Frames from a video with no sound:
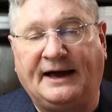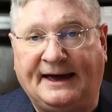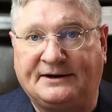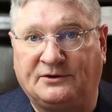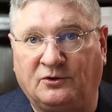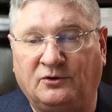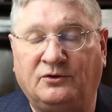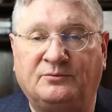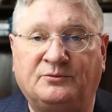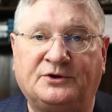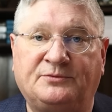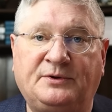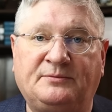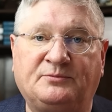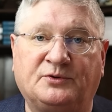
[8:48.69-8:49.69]
at home problem
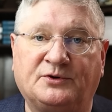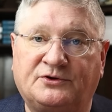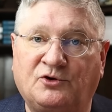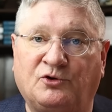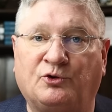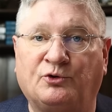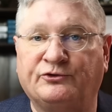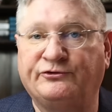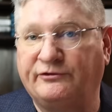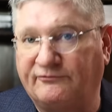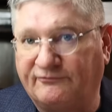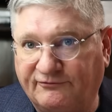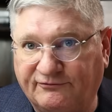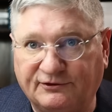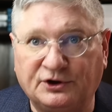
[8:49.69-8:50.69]
with people with colds
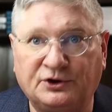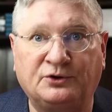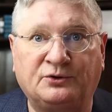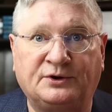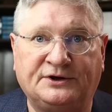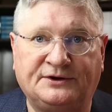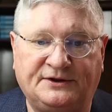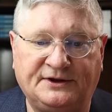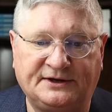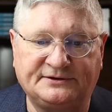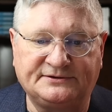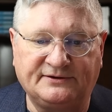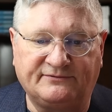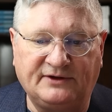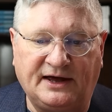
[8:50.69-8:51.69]
and flu and
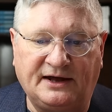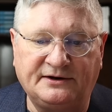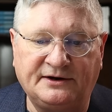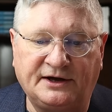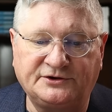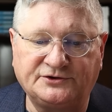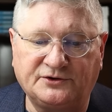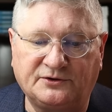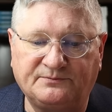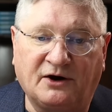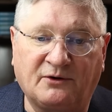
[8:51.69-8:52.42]
things of that nature.